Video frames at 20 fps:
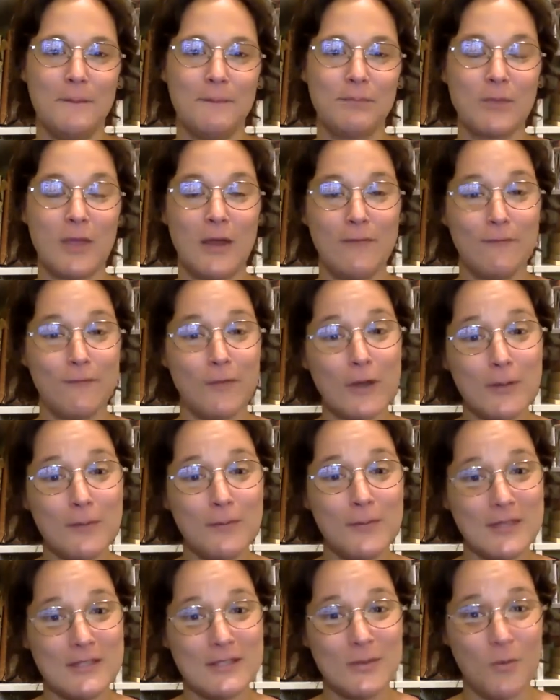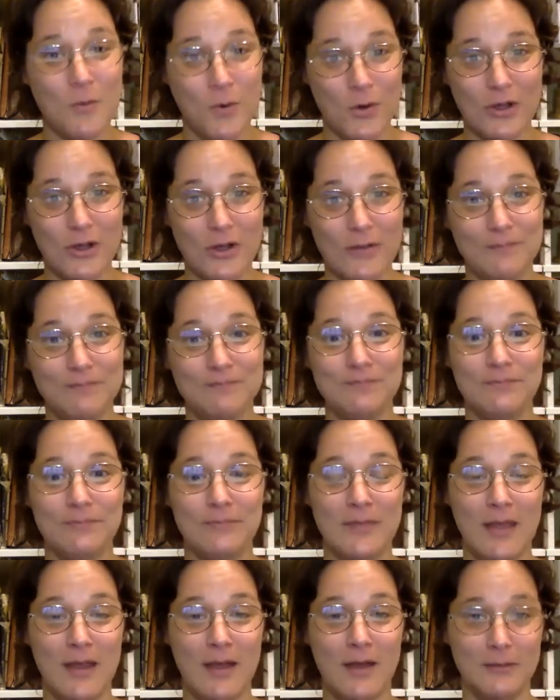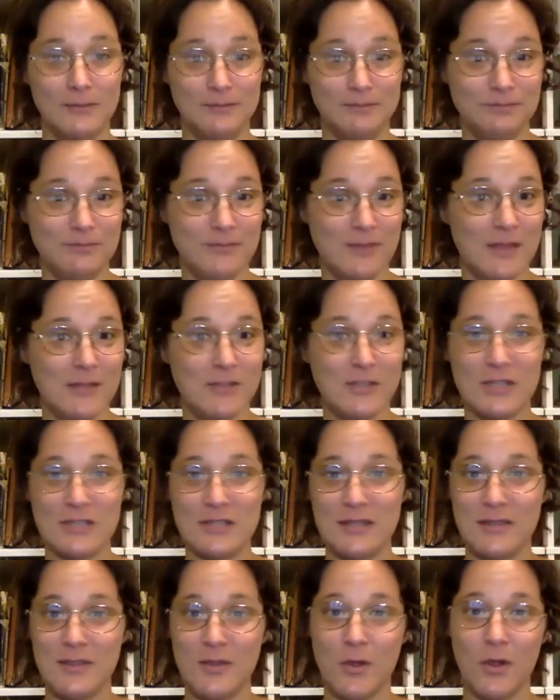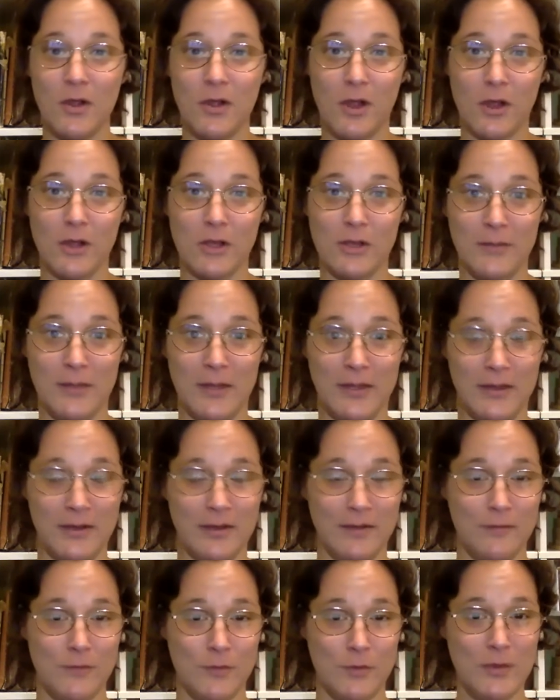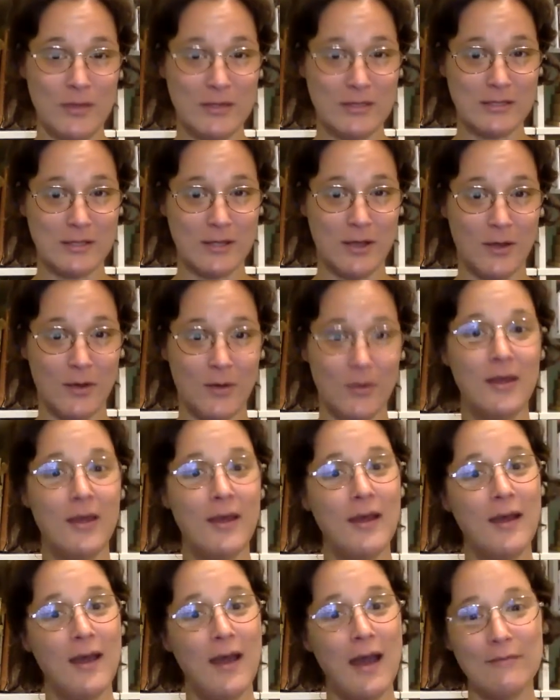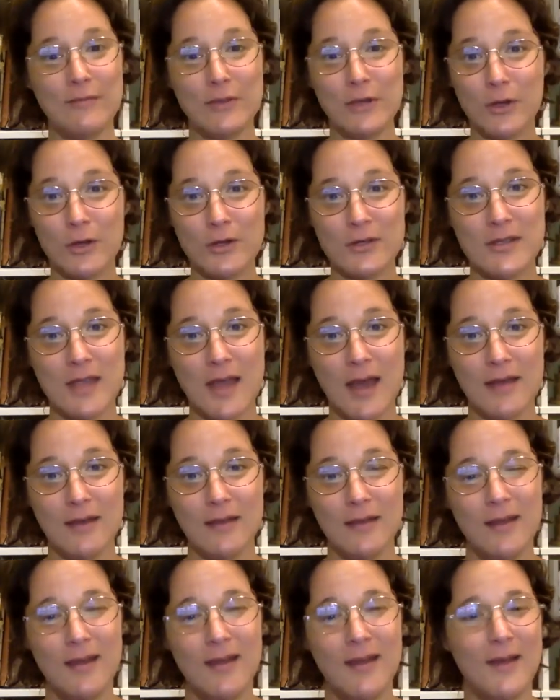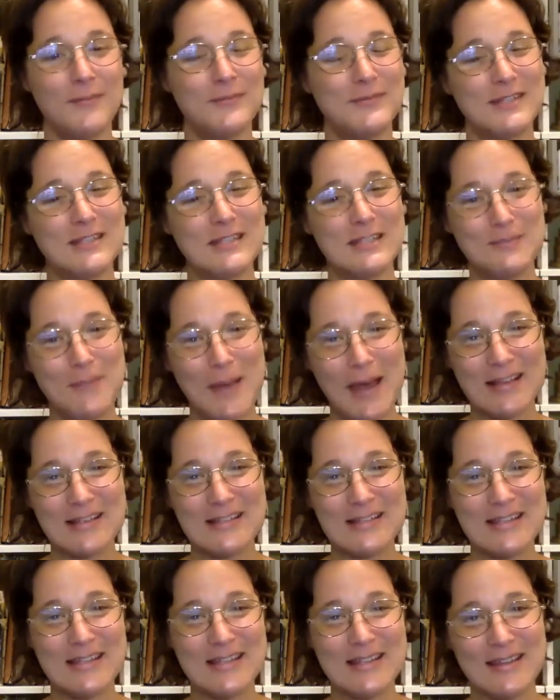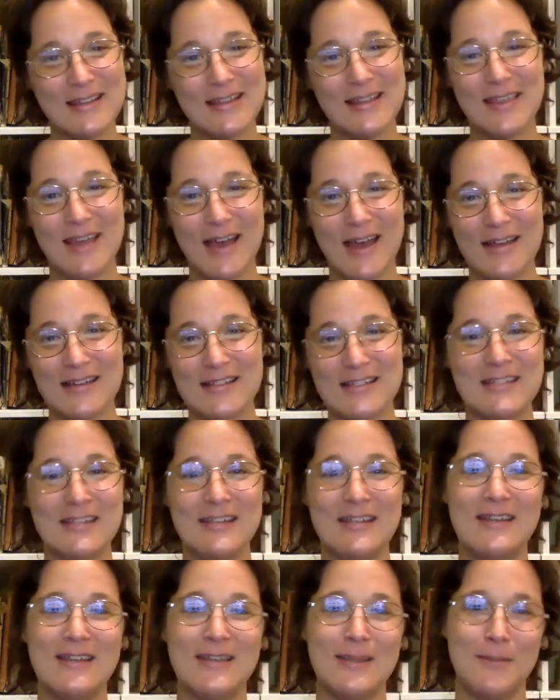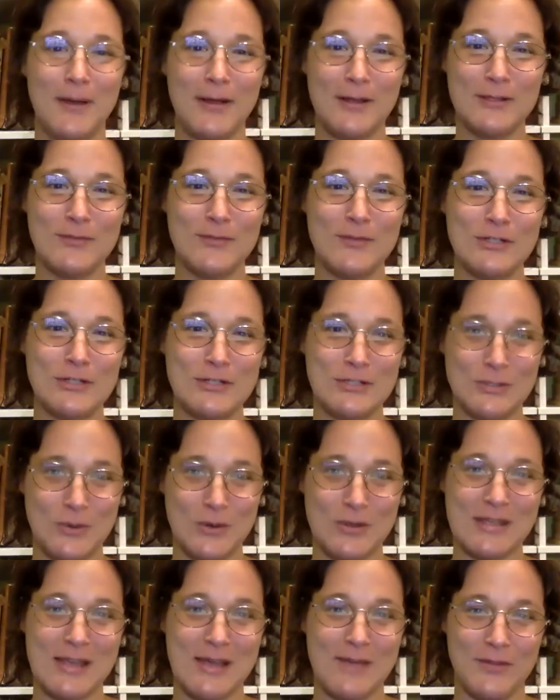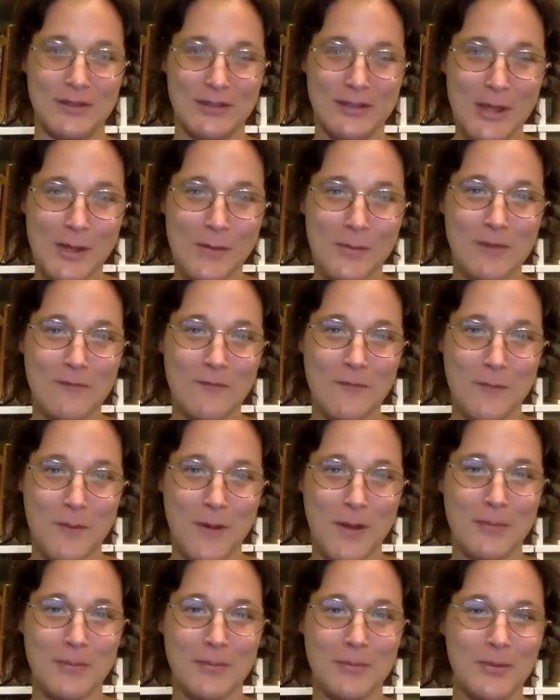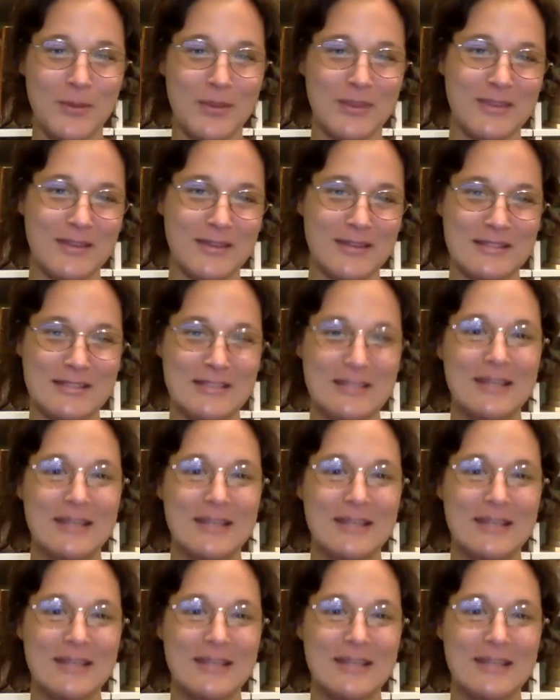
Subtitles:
affirm this order. Now, I just did the oral argument a few weeks ago. Haven't heard yet. I'm suspecting that the appellate division is going to have a little bit of a problem with it.